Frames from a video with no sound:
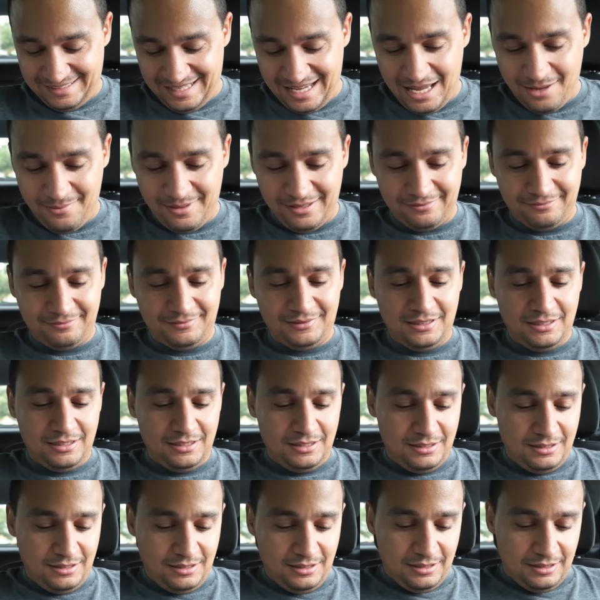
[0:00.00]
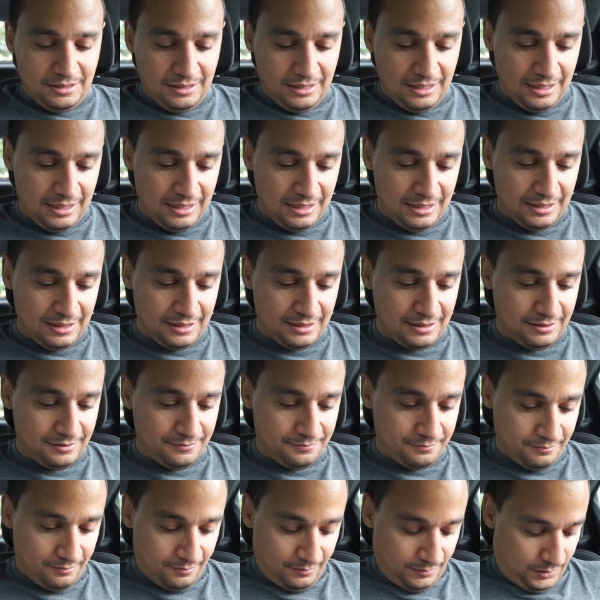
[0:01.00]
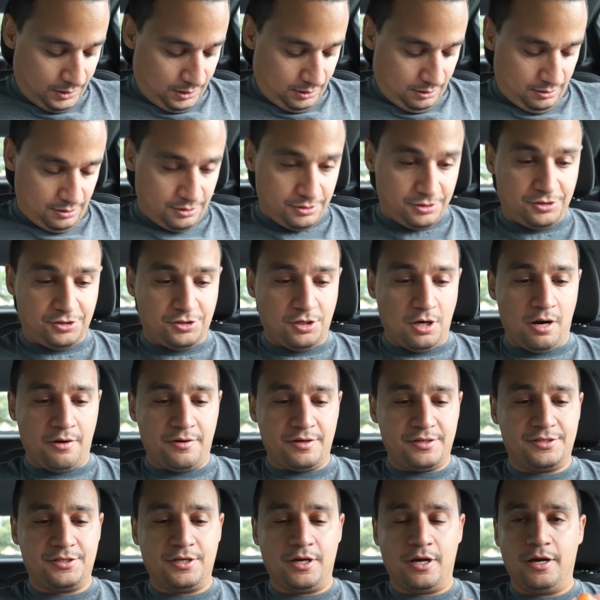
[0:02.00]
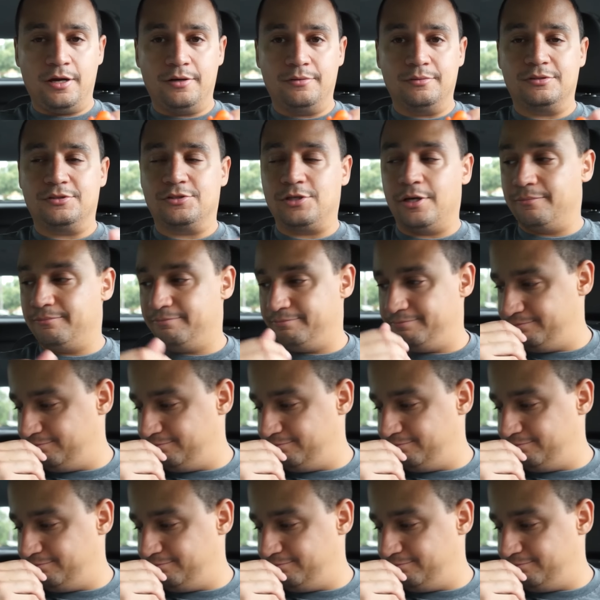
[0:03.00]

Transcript: Damn it! Uh, this Charizard. Char